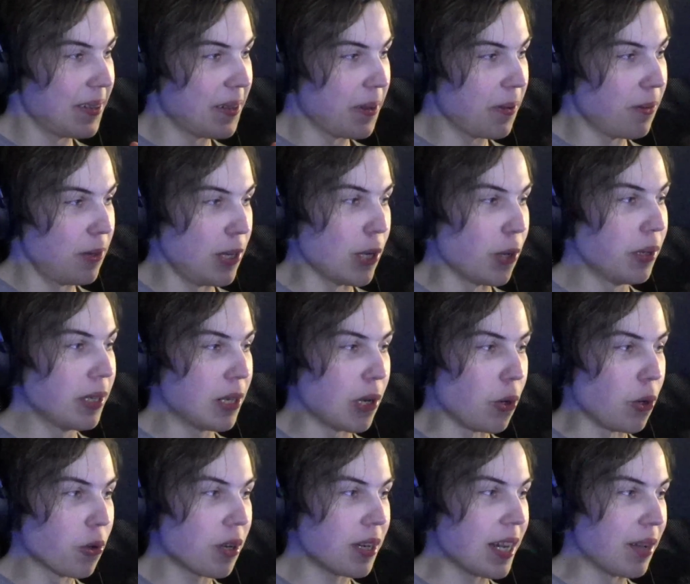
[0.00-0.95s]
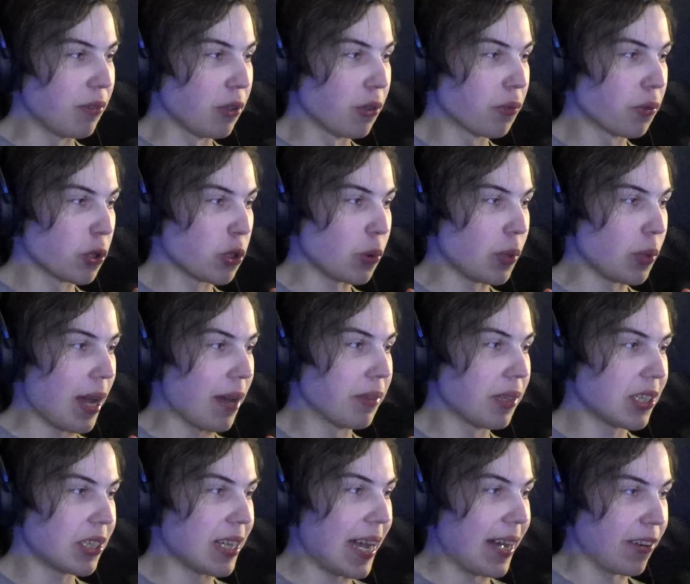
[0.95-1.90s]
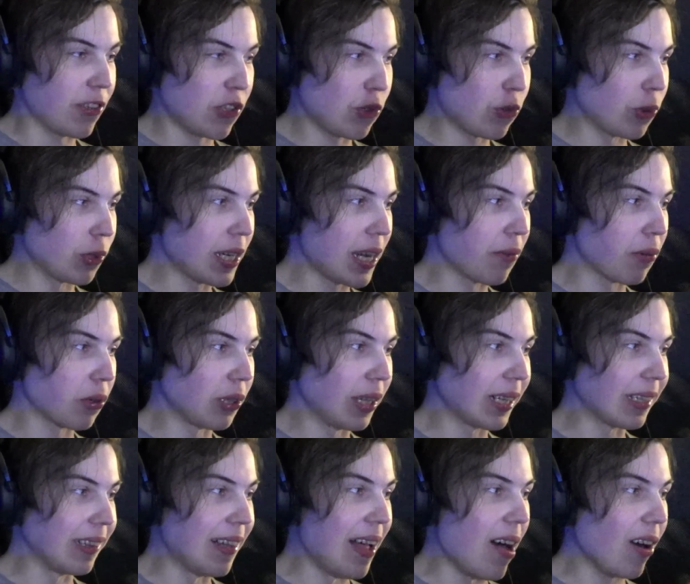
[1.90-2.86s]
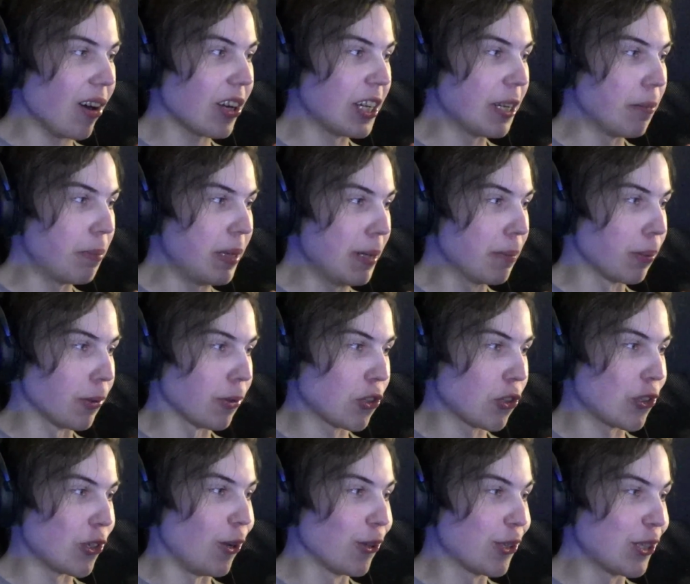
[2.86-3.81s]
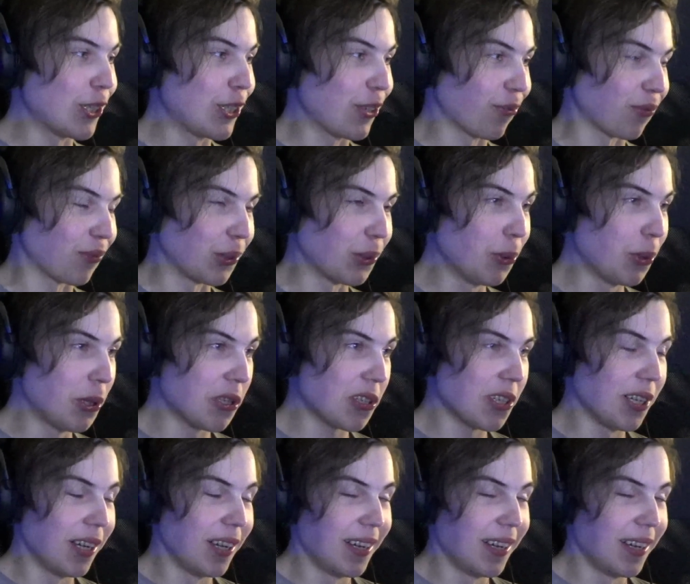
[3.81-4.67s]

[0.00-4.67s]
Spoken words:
Knowing Oda, devil fruits will have the saddest story ever, like locking people's souls into fruits.